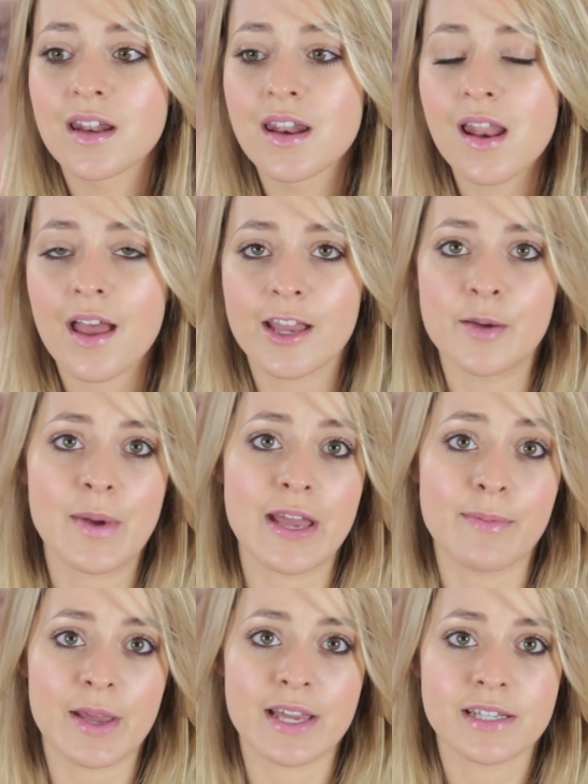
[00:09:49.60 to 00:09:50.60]
like a
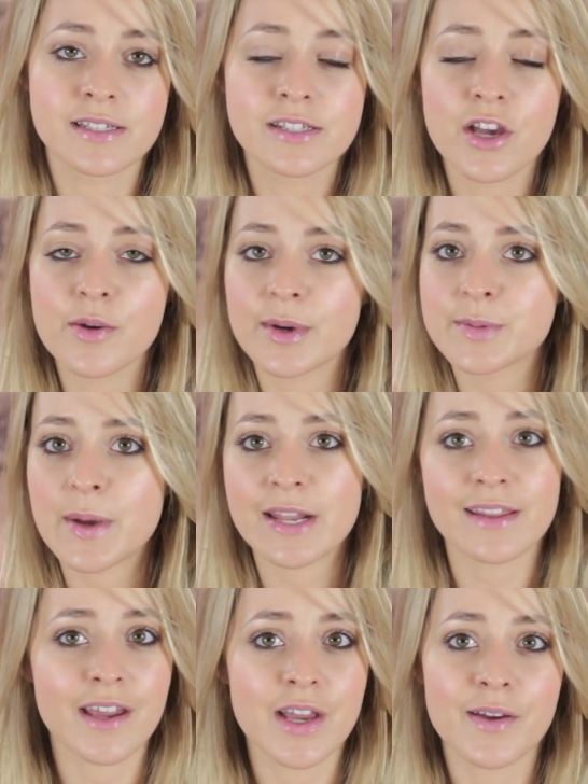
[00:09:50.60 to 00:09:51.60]
baby, so much
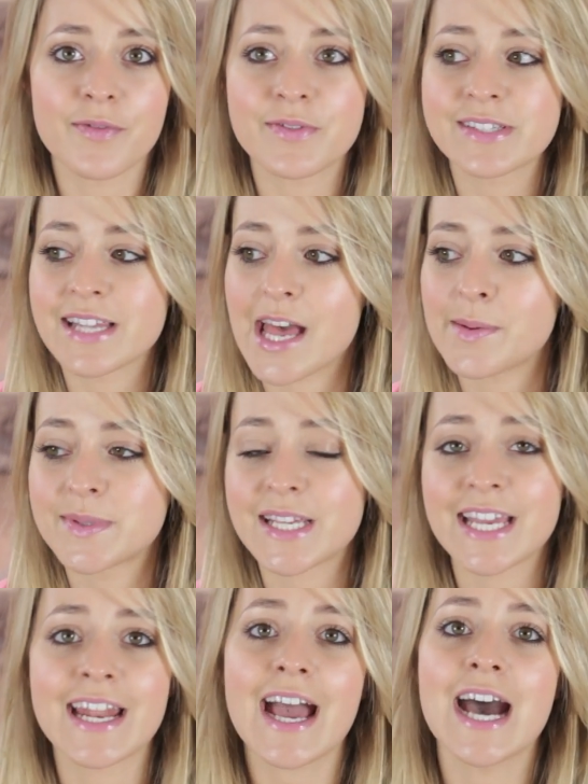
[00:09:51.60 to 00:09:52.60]
better than I have slept
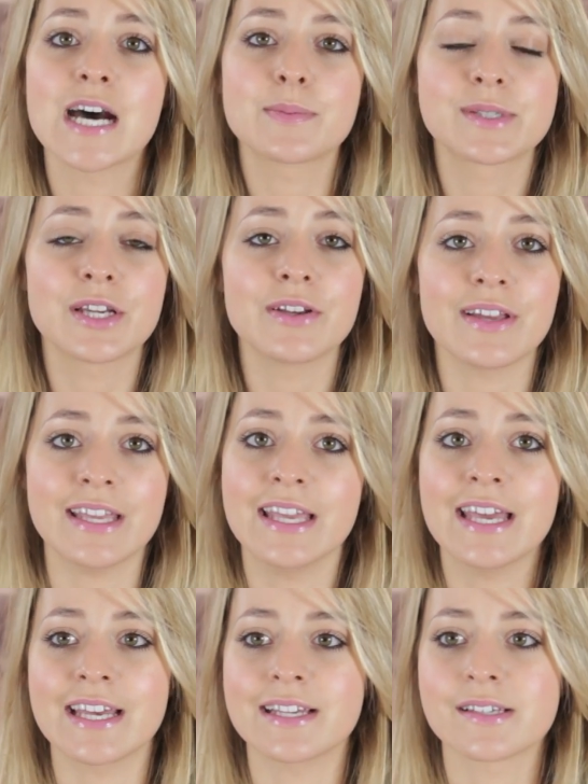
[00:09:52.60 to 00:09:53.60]
in absolutely
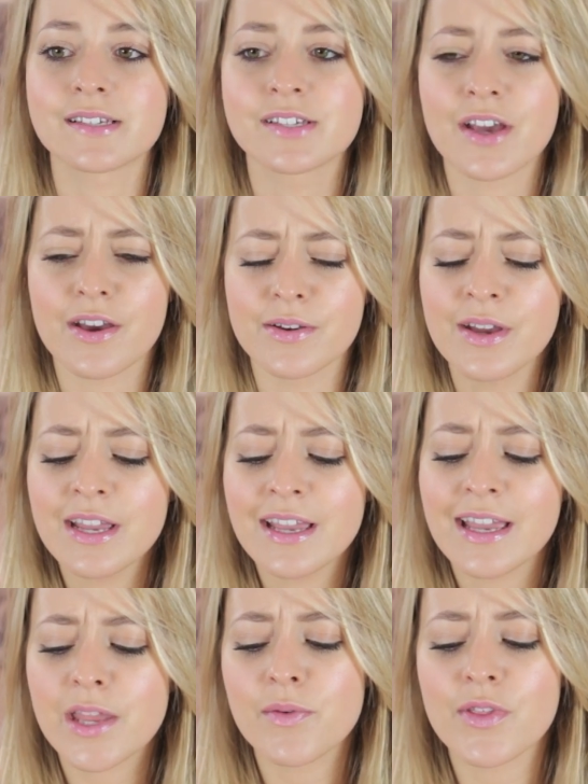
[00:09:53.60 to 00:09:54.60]
years. So
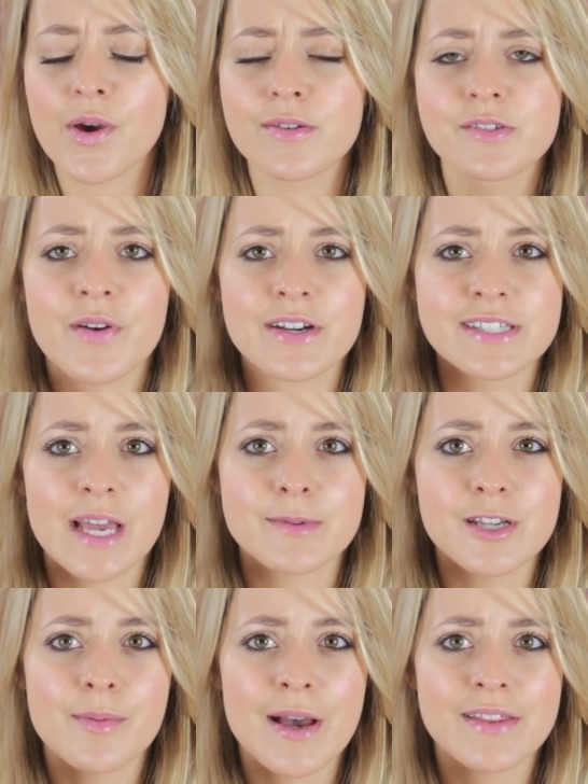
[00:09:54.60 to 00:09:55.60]
even though I was very
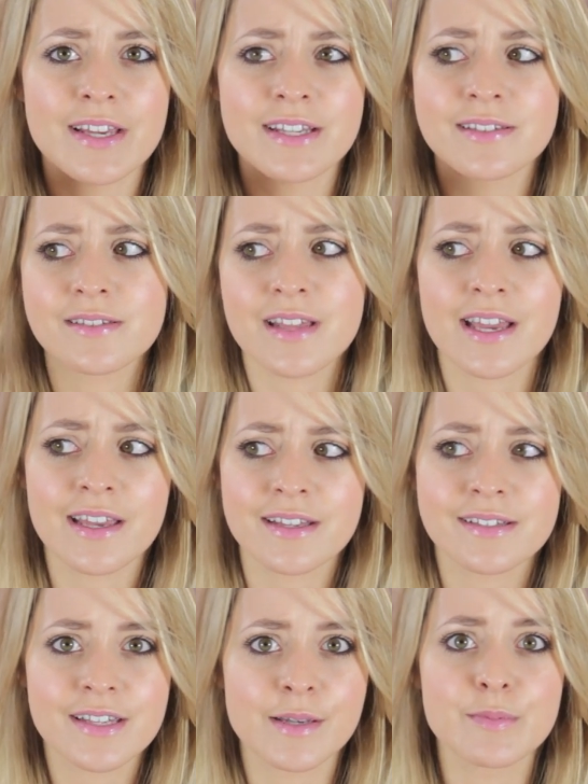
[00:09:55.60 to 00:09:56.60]
skeptical about these,
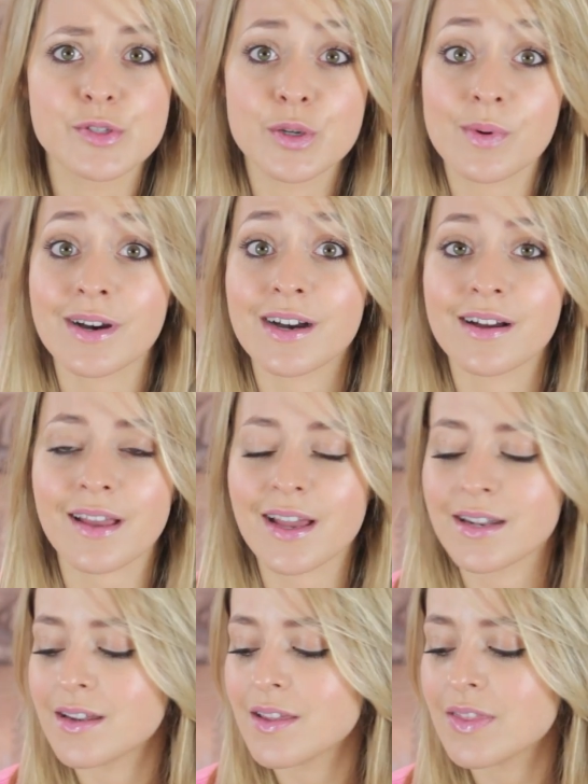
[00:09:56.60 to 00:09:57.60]
they seem to work,
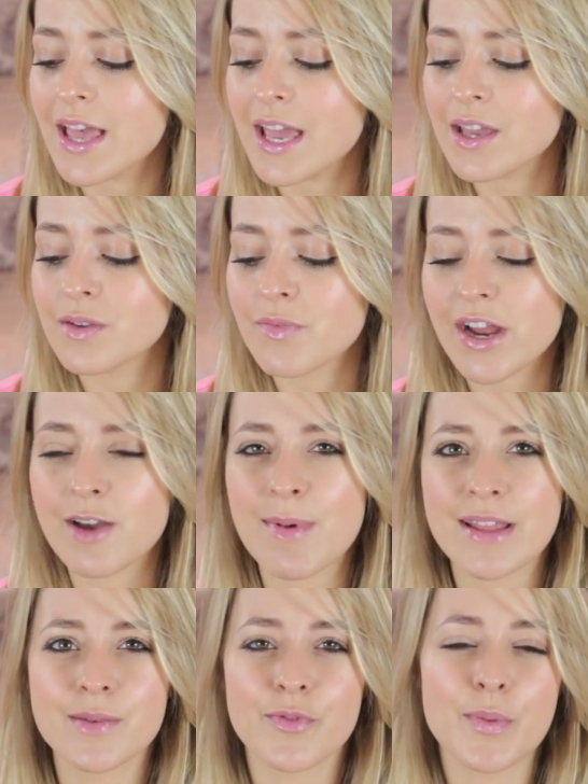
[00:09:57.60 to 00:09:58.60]
and they
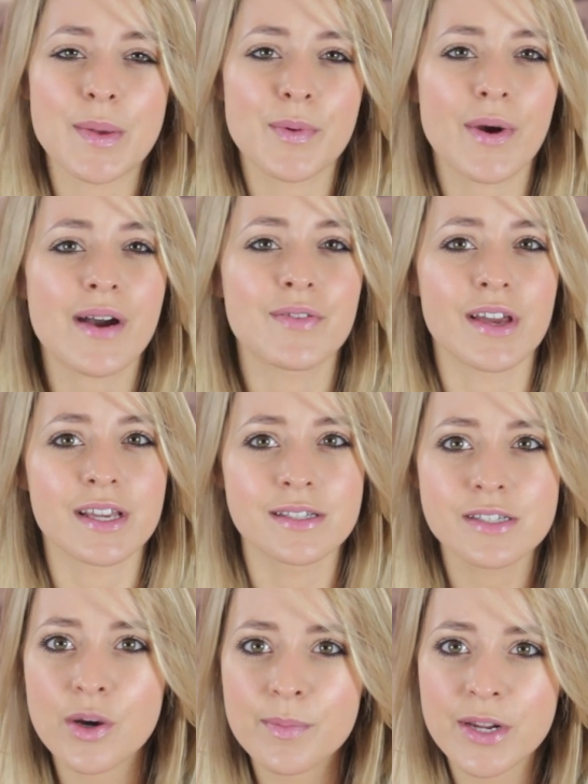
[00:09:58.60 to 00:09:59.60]
recommend them for people who have like
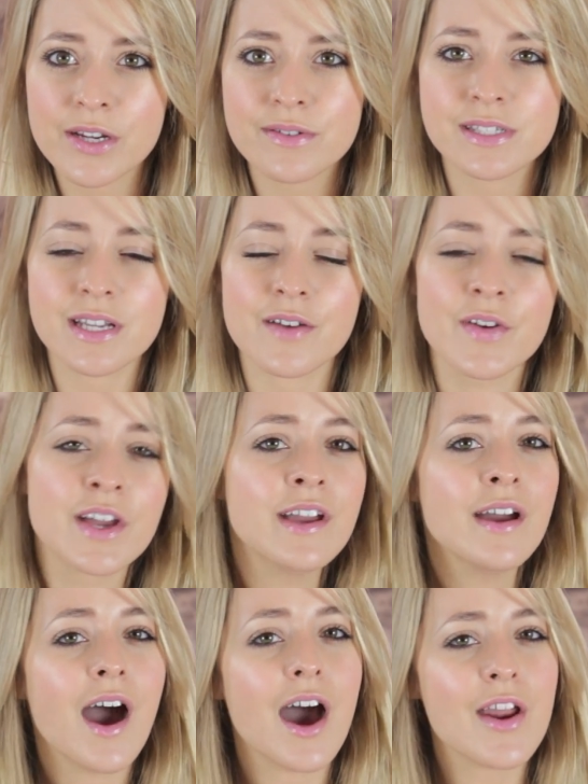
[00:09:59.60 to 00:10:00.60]
insomnia and stuff.
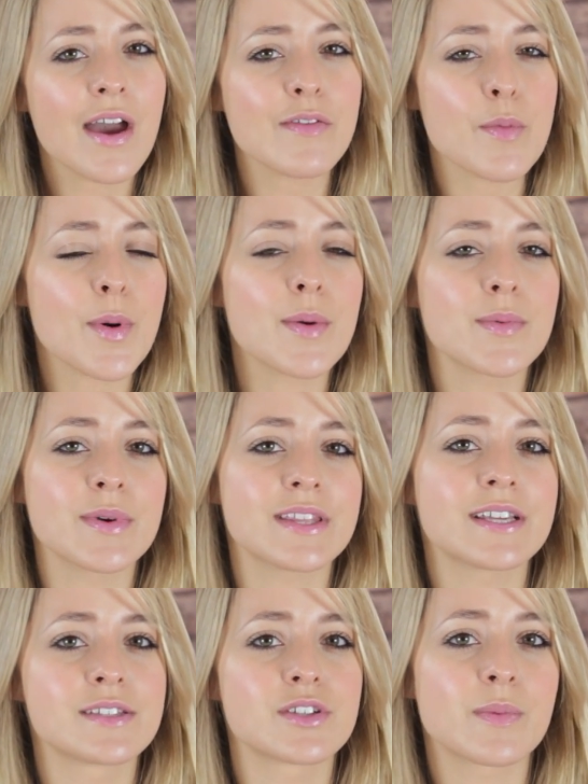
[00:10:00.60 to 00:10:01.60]
I don't have a problem with
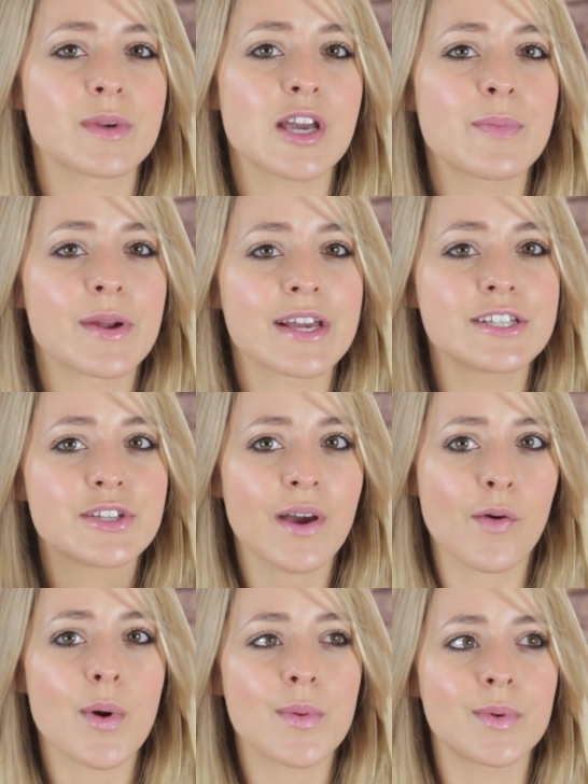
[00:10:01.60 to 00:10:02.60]
insomnia, but I do
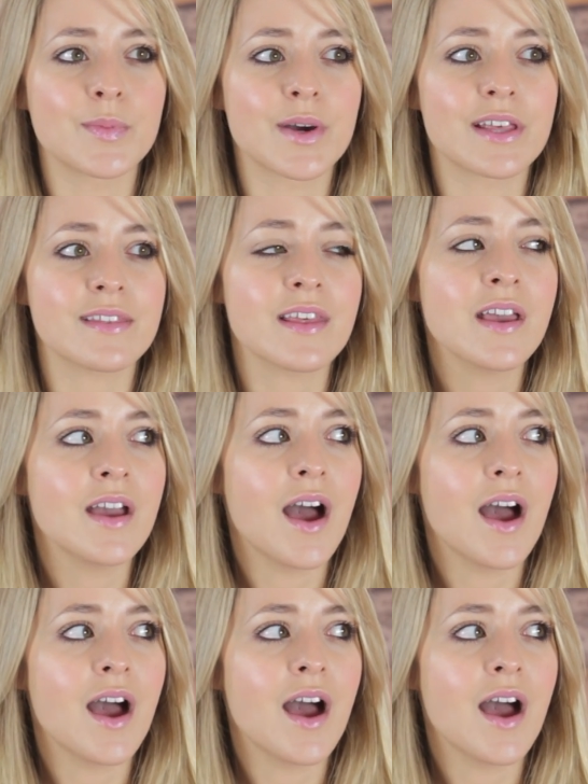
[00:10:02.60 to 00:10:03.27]
have a problem with